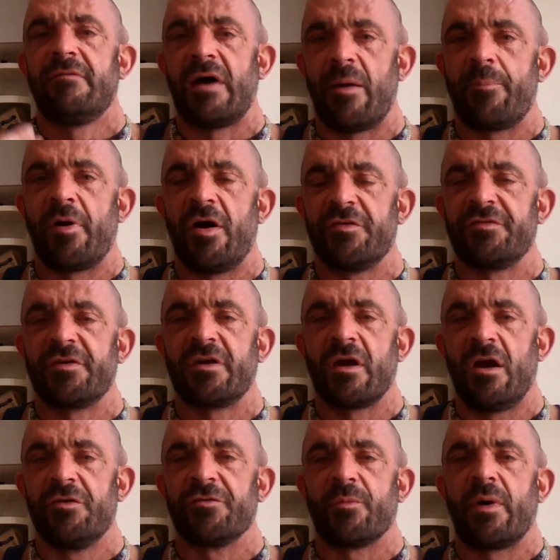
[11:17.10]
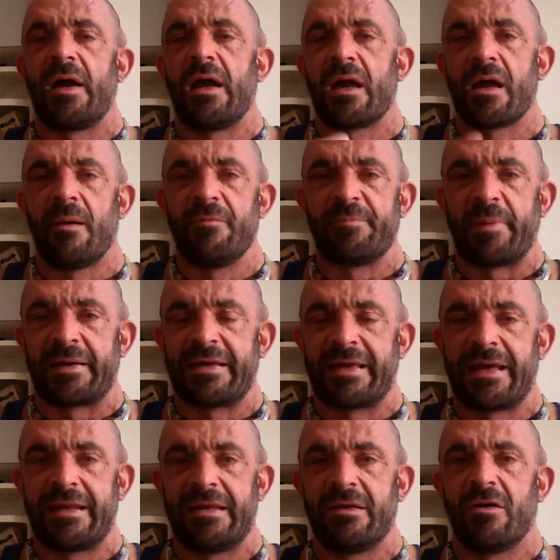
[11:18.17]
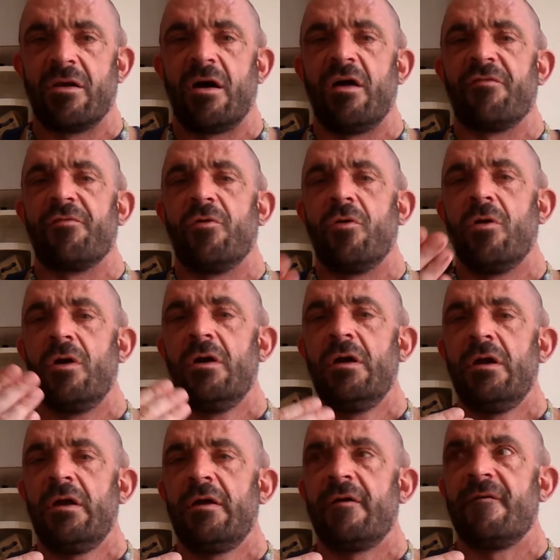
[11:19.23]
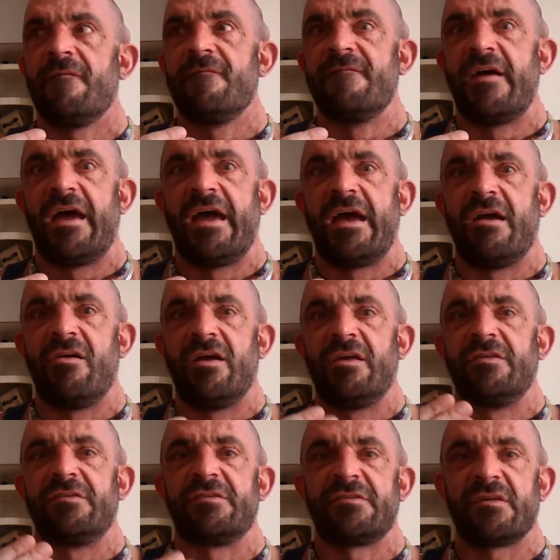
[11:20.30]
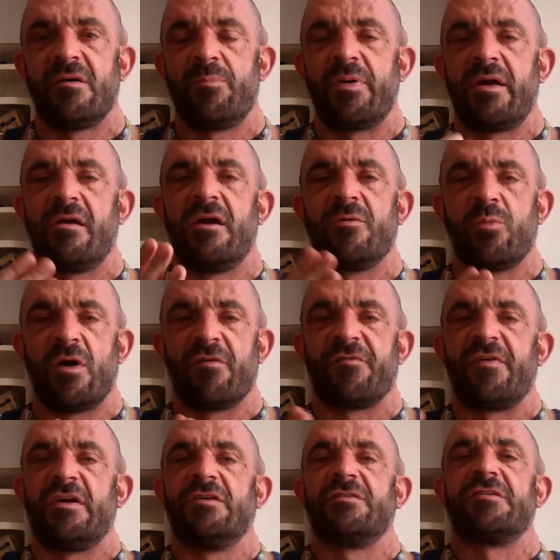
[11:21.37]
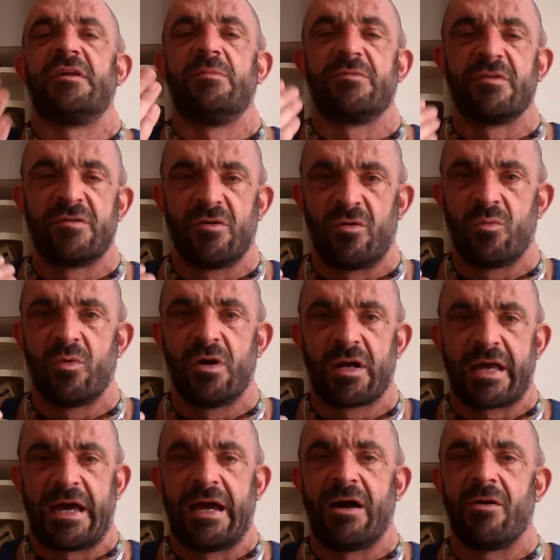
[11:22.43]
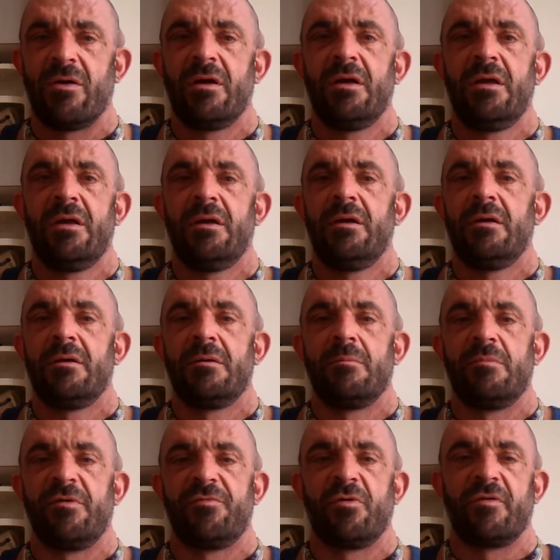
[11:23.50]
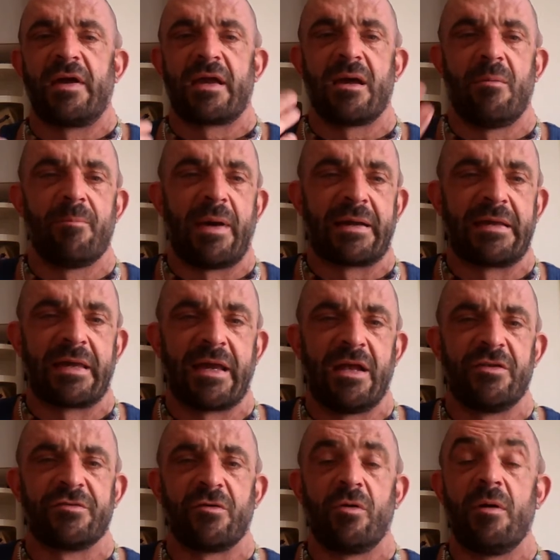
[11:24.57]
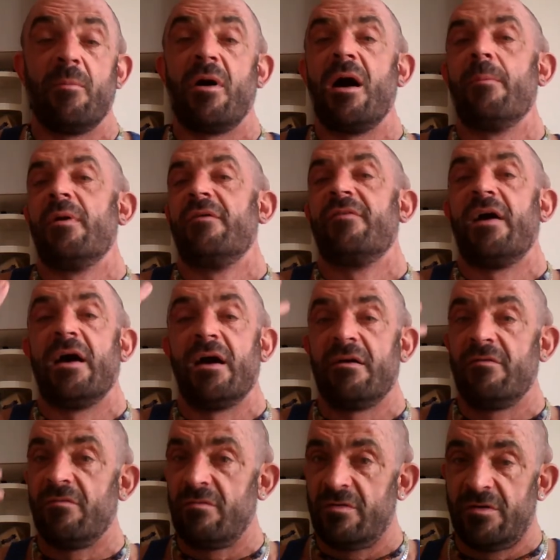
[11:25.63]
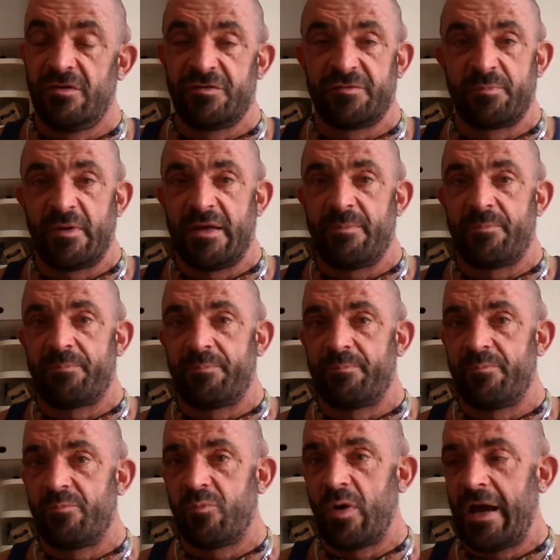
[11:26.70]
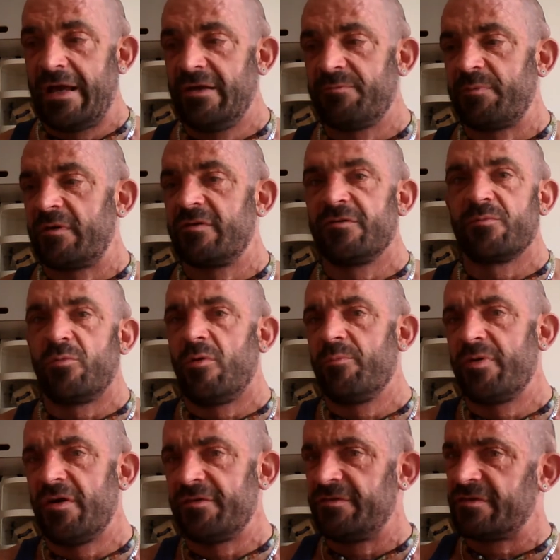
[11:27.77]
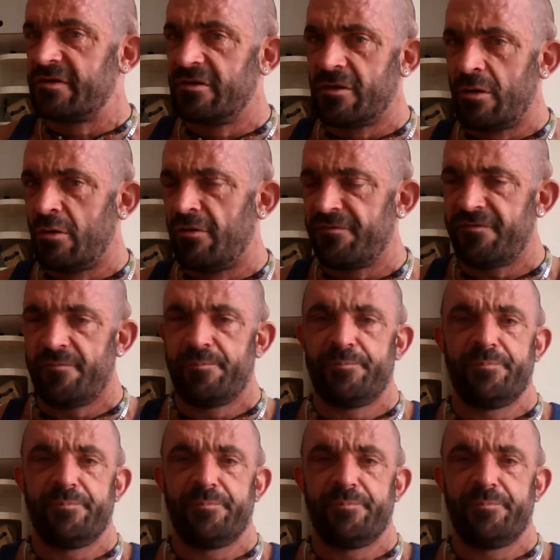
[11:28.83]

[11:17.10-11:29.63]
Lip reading: that person goes away and comes back again in your life, or there is a period where things seem to not work out before they come back again. So, or it might be that you split ways because one person's going to go off